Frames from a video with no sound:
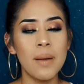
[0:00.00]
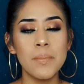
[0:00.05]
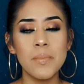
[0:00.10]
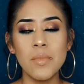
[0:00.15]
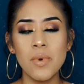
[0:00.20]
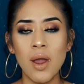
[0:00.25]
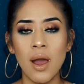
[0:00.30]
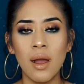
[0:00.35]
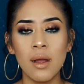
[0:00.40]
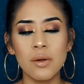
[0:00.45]

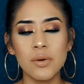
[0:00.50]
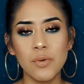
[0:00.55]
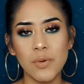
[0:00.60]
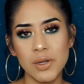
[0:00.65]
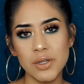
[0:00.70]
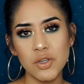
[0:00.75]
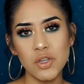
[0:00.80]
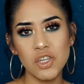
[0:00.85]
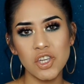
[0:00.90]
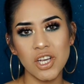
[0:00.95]
I'm not
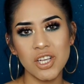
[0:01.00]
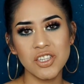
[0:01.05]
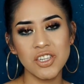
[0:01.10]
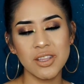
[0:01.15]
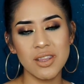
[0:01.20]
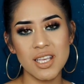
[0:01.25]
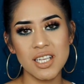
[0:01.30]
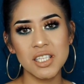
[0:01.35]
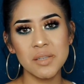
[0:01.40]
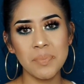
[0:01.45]
going to judge
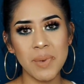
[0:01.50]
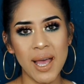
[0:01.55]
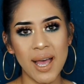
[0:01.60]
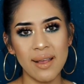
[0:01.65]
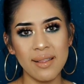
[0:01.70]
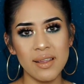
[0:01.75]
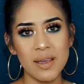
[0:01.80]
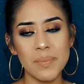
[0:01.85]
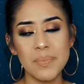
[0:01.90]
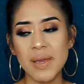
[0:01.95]
this
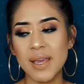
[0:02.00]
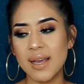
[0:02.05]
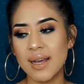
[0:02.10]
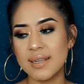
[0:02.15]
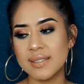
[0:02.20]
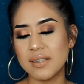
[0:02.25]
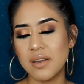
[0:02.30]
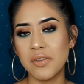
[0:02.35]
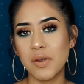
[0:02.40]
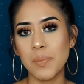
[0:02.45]
palette
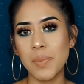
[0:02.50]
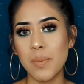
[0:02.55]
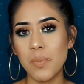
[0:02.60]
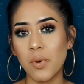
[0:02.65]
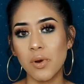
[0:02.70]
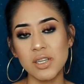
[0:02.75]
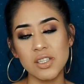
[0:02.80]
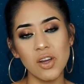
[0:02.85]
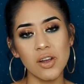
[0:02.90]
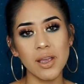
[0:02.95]
because other
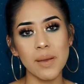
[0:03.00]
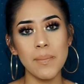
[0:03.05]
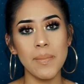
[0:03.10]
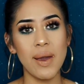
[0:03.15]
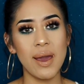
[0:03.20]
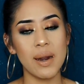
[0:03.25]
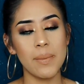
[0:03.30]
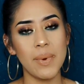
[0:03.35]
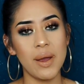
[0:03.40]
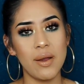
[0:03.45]
people are talking
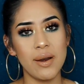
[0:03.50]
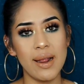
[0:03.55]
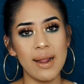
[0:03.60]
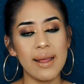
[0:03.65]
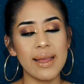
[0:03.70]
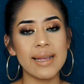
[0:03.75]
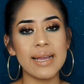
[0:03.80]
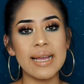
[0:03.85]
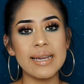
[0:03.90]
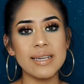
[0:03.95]
bad about it.
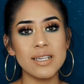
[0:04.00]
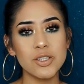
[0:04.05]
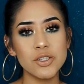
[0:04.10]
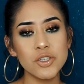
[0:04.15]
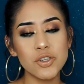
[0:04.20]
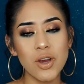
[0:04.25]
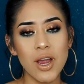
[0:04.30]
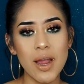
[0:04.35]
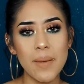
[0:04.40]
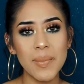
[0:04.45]
Like I need to
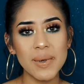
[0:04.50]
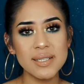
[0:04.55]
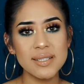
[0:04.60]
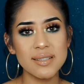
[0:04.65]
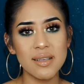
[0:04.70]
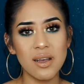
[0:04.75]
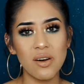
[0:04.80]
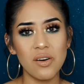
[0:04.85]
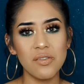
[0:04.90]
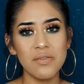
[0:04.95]
try it
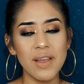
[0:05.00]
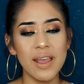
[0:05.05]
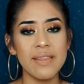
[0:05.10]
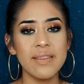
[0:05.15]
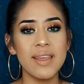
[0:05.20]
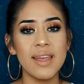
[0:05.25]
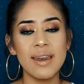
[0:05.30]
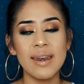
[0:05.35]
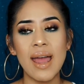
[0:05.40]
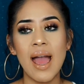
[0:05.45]
myself
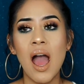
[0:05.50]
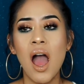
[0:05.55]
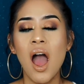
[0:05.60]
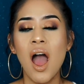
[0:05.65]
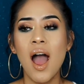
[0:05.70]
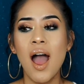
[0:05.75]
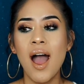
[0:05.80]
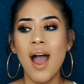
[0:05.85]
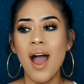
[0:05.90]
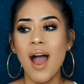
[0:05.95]
and then
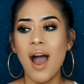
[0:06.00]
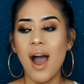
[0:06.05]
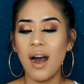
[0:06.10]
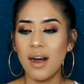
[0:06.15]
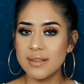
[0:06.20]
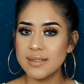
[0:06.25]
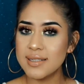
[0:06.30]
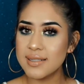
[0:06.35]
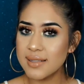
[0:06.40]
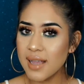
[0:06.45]

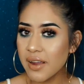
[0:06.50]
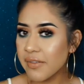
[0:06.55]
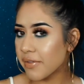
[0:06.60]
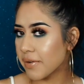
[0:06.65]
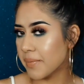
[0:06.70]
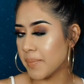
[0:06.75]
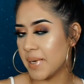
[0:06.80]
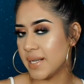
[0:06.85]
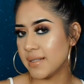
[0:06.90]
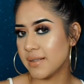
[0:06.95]
I'll decide
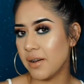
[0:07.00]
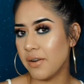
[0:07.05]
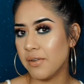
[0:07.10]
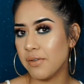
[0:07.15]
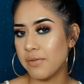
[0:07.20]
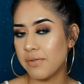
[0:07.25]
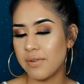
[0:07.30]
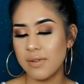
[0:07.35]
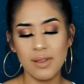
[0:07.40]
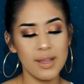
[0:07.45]
for
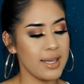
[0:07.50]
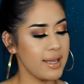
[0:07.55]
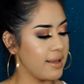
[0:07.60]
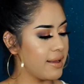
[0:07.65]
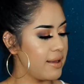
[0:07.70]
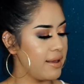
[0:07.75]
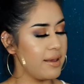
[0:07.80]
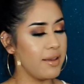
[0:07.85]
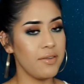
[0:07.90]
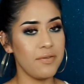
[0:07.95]
myself. Like
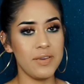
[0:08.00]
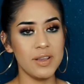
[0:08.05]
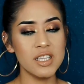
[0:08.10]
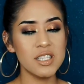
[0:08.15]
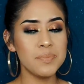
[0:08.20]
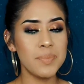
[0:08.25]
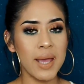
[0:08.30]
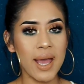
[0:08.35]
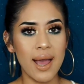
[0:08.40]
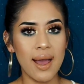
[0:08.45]
if
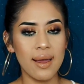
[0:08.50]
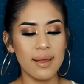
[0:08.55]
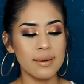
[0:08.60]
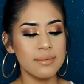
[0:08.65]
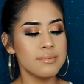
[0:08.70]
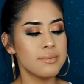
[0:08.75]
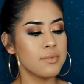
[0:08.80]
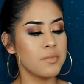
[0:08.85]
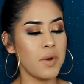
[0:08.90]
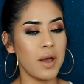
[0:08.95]
it's
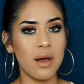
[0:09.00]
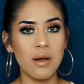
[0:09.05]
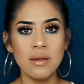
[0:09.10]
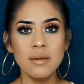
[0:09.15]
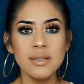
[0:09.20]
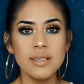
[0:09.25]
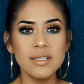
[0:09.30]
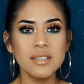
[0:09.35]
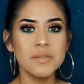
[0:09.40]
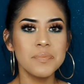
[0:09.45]
bad,
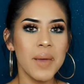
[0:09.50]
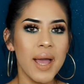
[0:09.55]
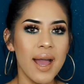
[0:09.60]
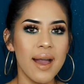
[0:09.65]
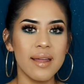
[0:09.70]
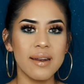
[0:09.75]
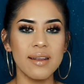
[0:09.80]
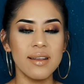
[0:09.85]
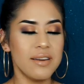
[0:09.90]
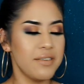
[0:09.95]
well, it's
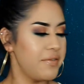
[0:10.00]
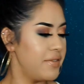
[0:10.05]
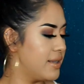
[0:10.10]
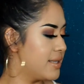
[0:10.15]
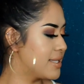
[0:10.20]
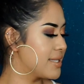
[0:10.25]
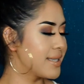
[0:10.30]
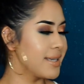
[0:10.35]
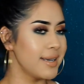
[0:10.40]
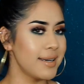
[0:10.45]
bad, and if
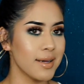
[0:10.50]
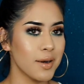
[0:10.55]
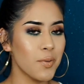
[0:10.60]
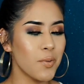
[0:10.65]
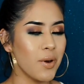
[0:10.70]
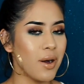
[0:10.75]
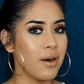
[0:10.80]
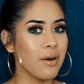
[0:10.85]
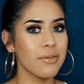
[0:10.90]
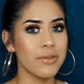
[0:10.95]
it's good,
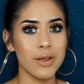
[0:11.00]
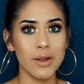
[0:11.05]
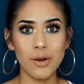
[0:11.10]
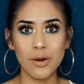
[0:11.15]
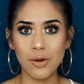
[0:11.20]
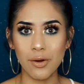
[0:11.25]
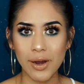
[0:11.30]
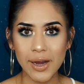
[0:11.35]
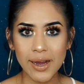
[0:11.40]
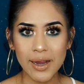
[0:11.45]
well, then
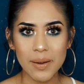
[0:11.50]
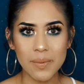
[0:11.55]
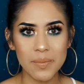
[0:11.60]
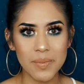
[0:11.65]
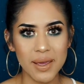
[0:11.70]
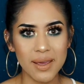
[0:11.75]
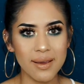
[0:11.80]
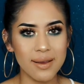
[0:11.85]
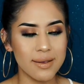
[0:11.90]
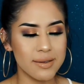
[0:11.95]
great,
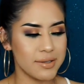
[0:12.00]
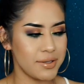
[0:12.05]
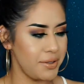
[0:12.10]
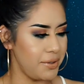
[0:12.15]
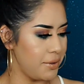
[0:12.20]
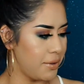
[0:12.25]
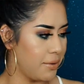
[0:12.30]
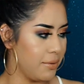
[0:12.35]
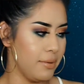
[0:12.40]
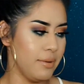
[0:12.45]
because
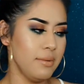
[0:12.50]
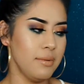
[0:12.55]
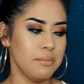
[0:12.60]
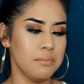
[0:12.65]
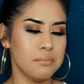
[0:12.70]
you know,